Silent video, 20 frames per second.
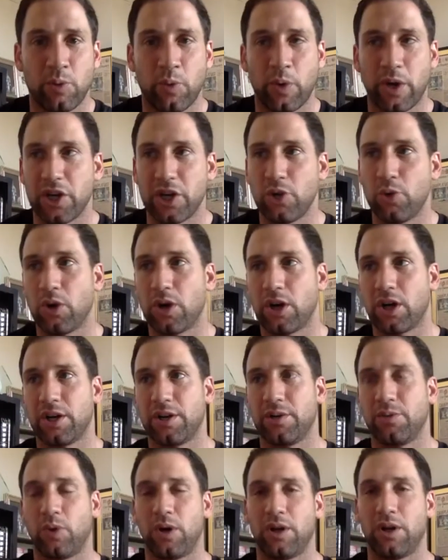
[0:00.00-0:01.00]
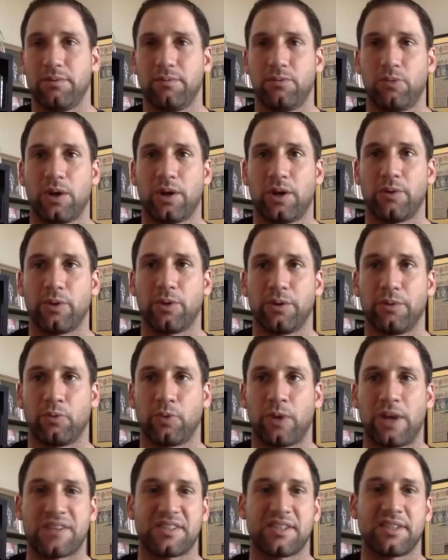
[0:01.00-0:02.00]
where you were and what
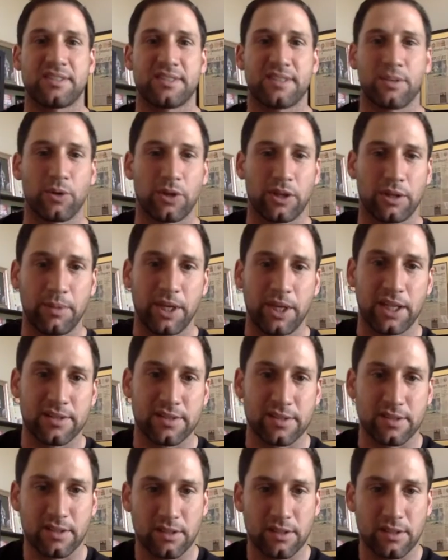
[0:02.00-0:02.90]
residency really means.